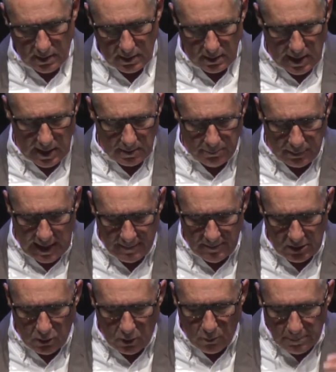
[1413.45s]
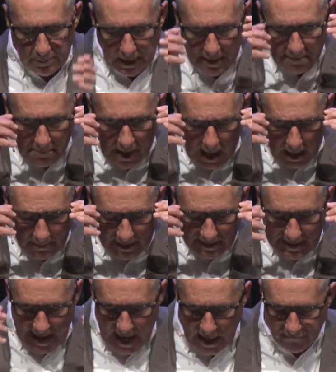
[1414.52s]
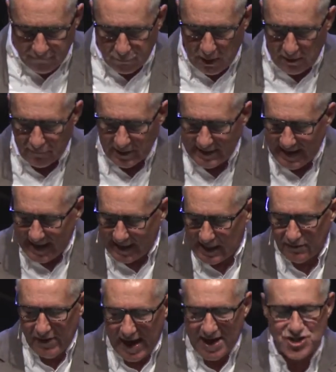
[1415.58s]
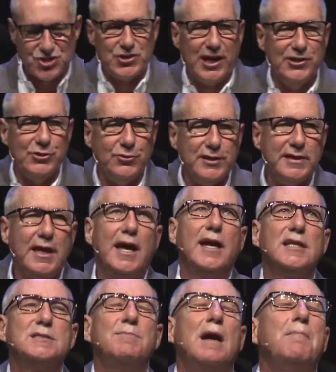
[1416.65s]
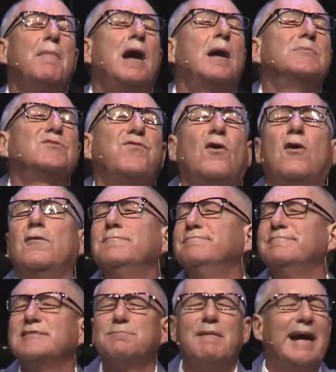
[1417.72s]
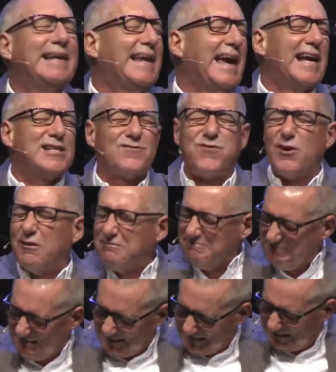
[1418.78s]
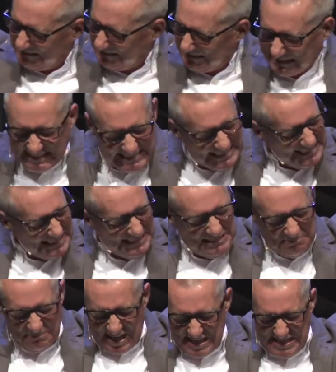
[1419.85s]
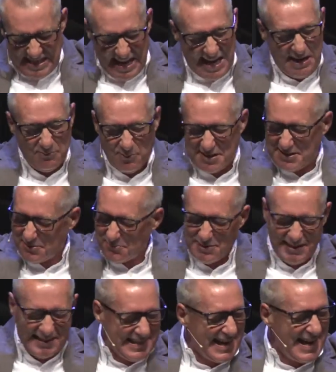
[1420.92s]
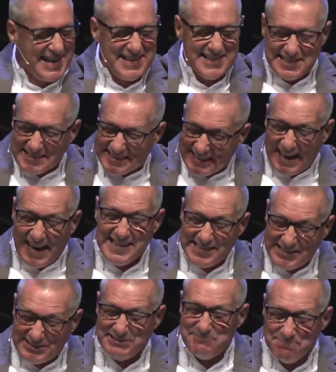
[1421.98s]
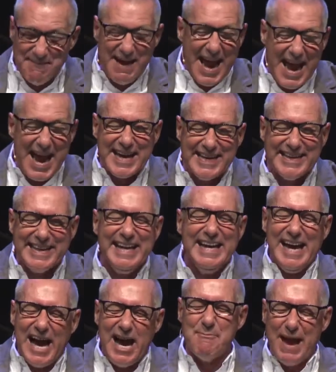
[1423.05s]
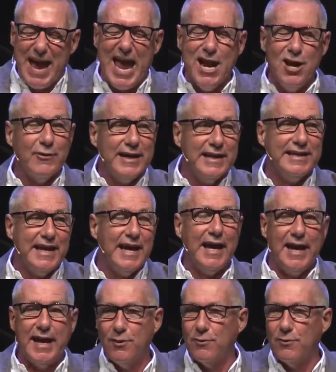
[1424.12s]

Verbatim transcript: A lot of blaming going on. We blame mom and dad for every negative action I do today. It's my mom's fault. It's my dad's fault. My dad wasn't really nice, and I mad. I'm angry today.